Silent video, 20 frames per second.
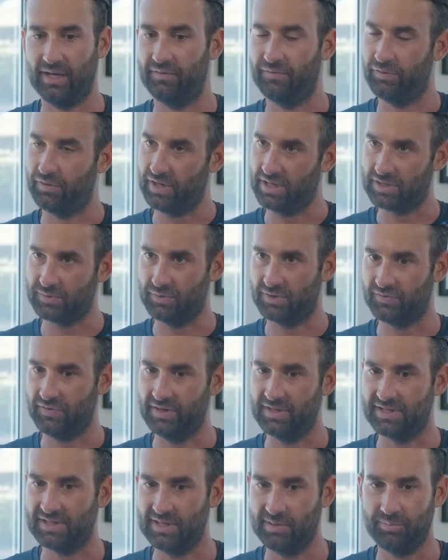and for us was
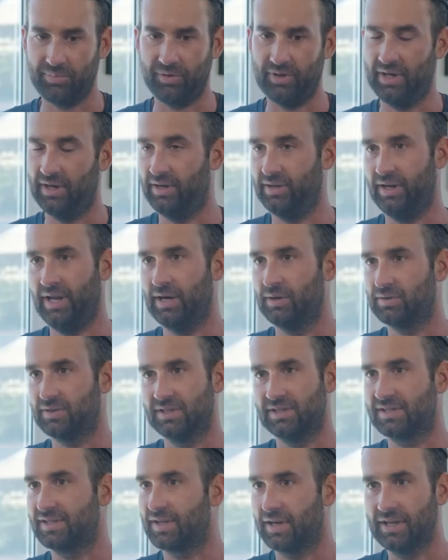very simple, and now
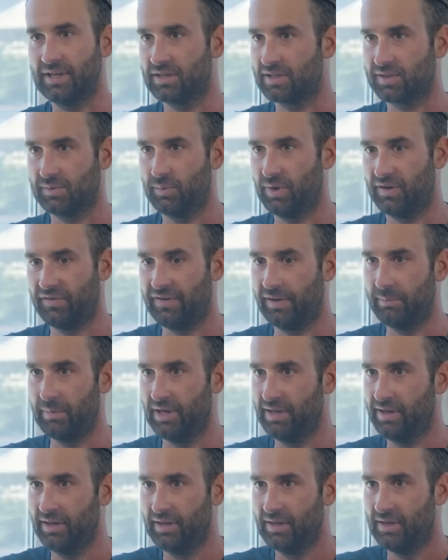since three years we are
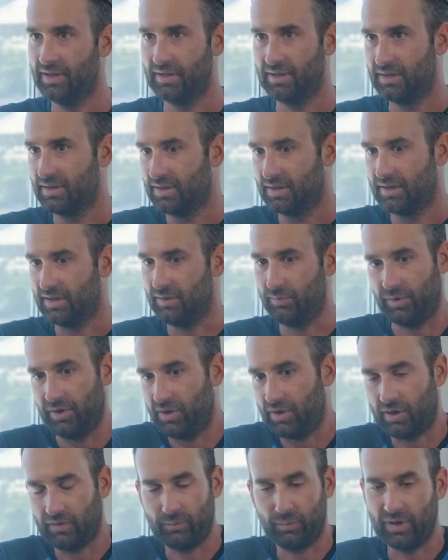family. We,
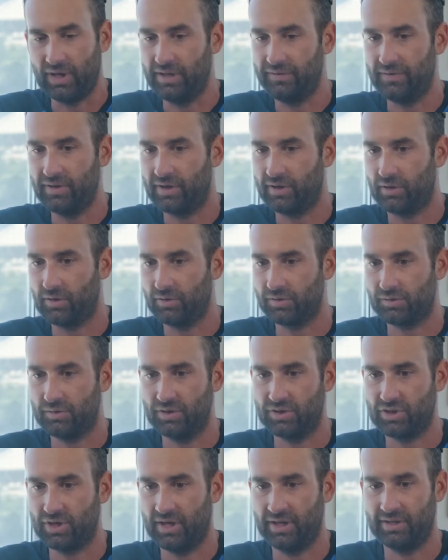we live close to
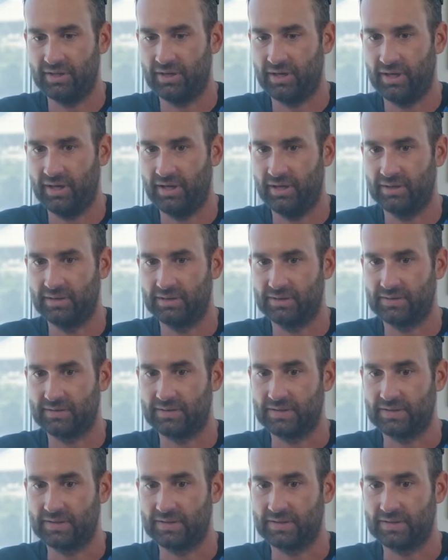each other and